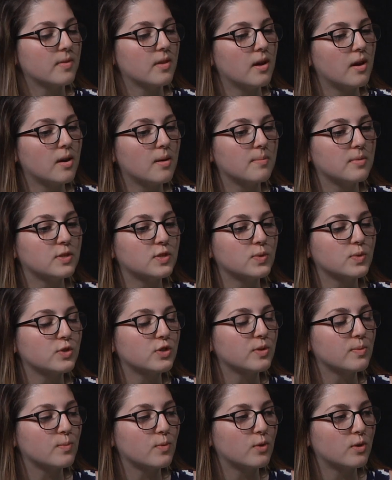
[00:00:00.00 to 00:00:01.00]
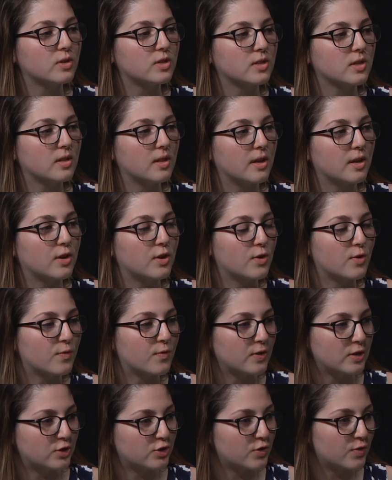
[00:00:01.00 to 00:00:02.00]
And switching more to like your
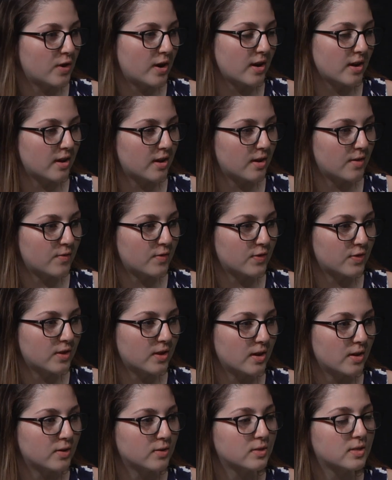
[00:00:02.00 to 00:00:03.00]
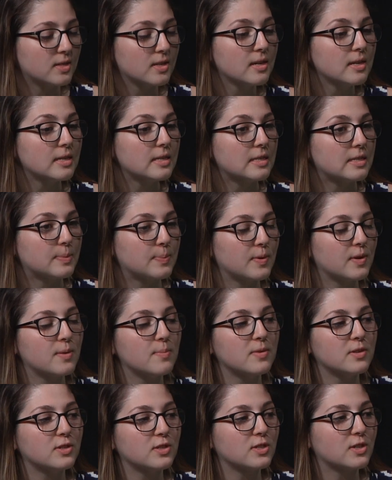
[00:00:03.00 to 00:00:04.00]
feature writing and everything else, Split
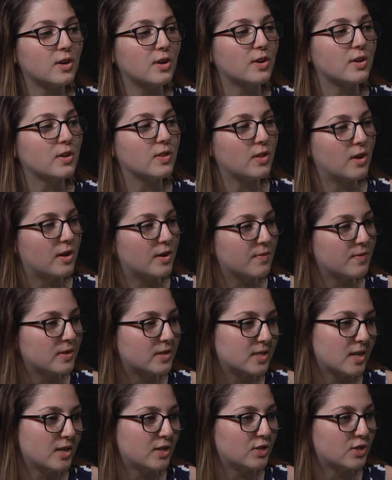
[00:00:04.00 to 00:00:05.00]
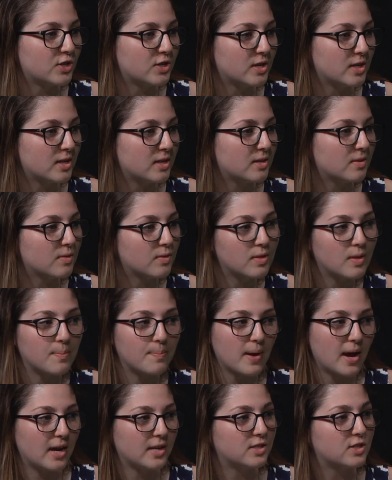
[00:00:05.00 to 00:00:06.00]
Image has gotten a lot of attention in the
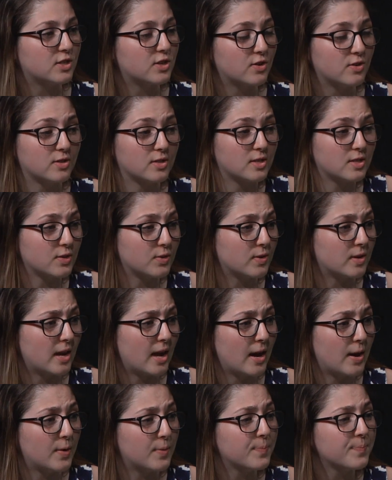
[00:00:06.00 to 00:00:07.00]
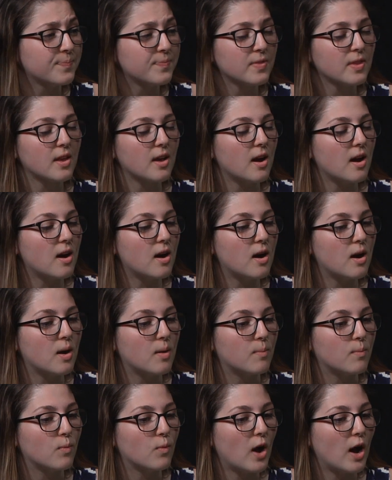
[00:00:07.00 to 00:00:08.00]
past year and still now.
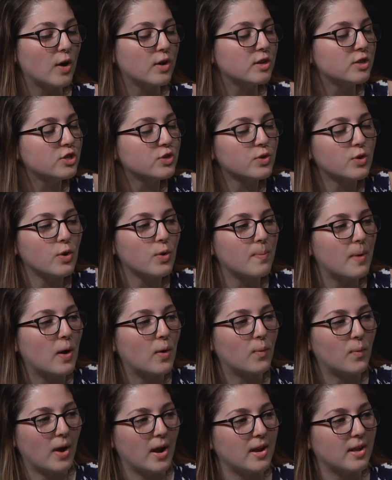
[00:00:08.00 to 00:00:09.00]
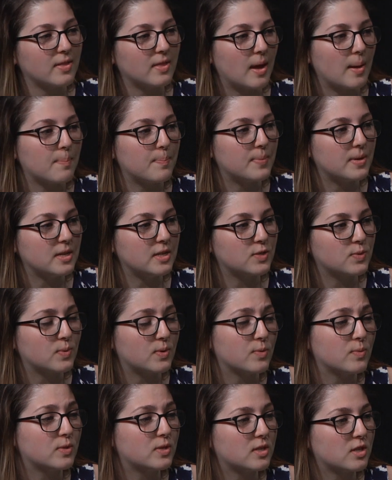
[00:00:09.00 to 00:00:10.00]
How did you go about writing that piece
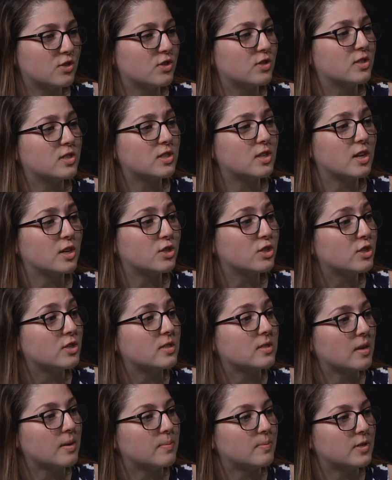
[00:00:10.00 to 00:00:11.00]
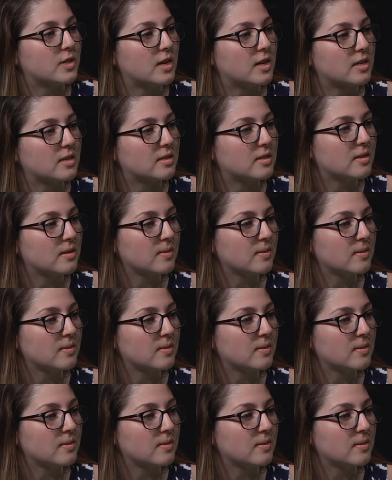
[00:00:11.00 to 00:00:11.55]
when it was such a touchy subject?